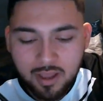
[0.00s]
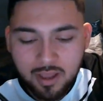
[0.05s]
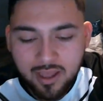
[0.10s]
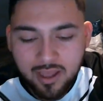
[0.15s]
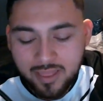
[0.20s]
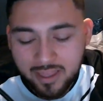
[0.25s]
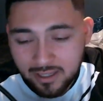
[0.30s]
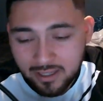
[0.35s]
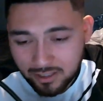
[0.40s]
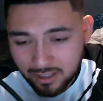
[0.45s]

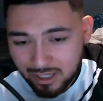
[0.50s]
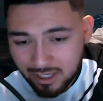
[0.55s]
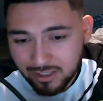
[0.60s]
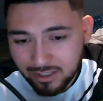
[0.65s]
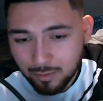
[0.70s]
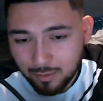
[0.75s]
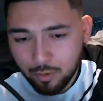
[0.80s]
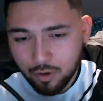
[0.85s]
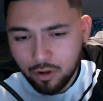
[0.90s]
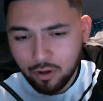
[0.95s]
they can chase the
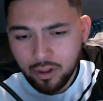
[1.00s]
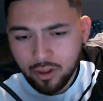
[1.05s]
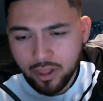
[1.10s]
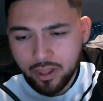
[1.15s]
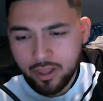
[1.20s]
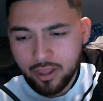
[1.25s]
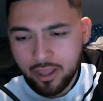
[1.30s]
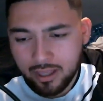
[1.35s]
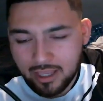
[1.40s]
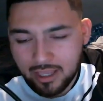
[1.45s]
ball
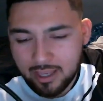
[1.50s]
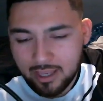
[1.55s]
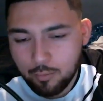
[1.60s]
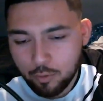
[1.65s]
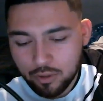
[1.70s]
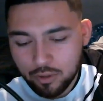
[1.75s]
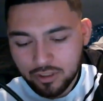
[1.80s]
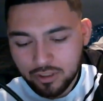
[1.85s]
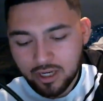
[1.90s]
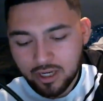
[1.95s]
and get
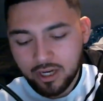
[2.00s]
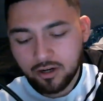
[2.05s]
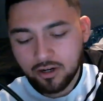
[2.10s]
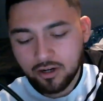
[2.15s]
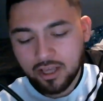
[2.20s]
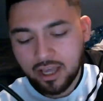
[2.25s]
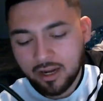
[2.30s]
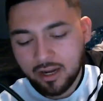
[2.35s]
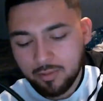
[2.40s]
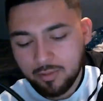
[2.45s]
more tired,
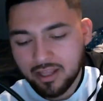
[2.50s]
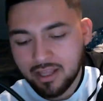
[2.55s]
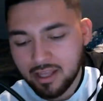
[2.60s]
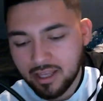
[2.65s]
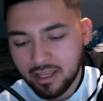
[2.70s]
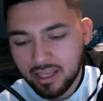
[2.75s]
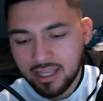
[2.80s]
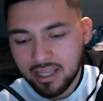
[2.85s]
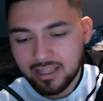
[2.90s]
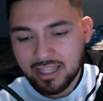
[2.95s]
and America
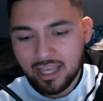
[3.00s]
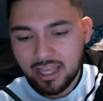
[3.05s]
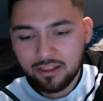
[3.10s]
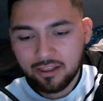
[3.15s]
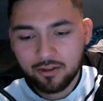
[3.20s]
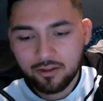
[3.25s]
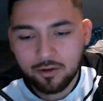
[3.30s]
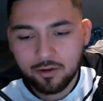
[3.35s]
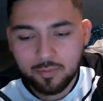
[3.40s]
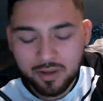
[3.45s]
can get that third.